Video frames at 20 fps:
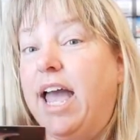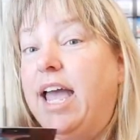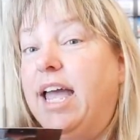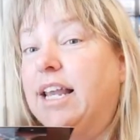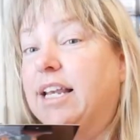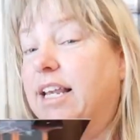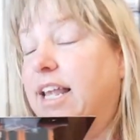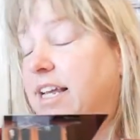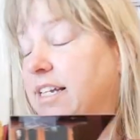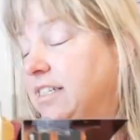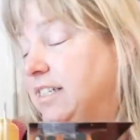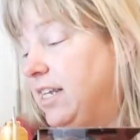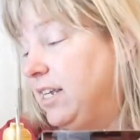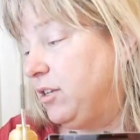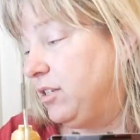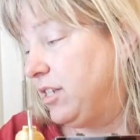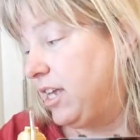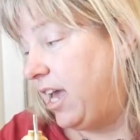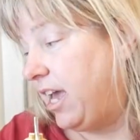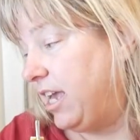unless
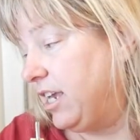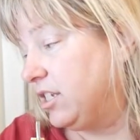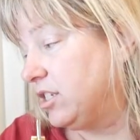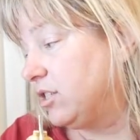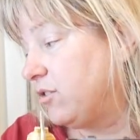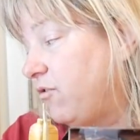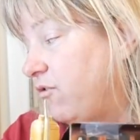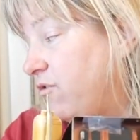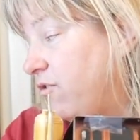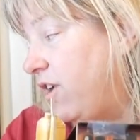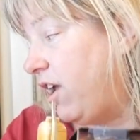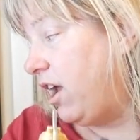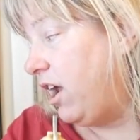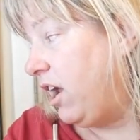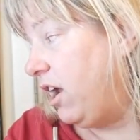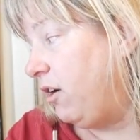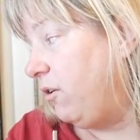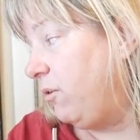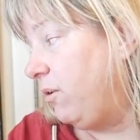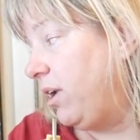he takes
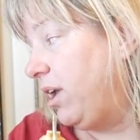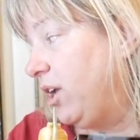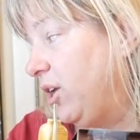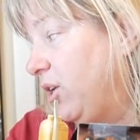very